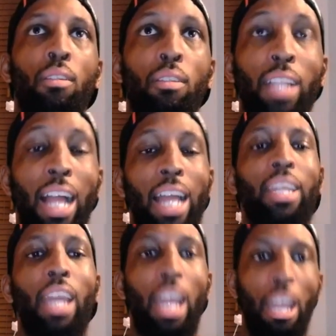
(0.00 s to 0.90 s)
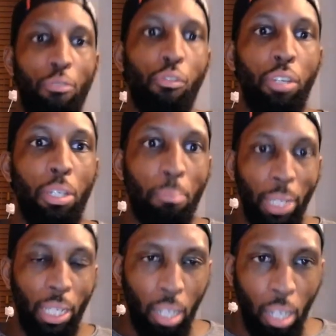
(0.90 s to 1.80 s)
like every
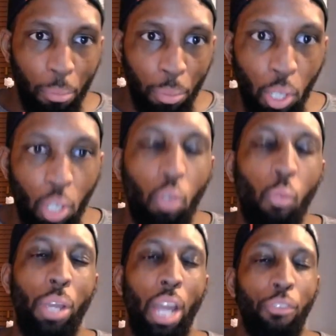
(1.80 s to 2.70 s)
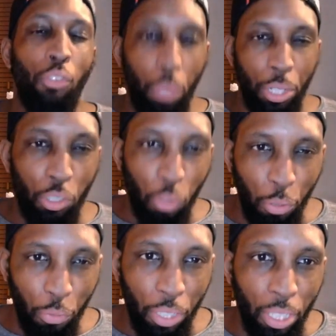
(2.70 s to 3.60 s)
big club, we have to win the
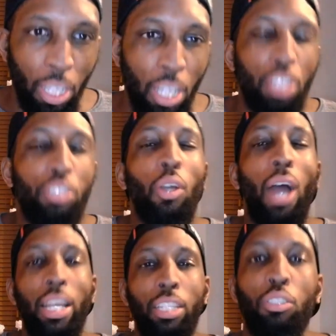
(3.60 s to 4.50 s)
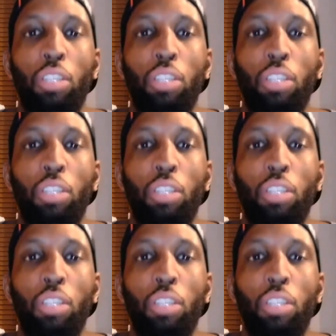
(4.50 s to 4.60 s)
trophy. So how do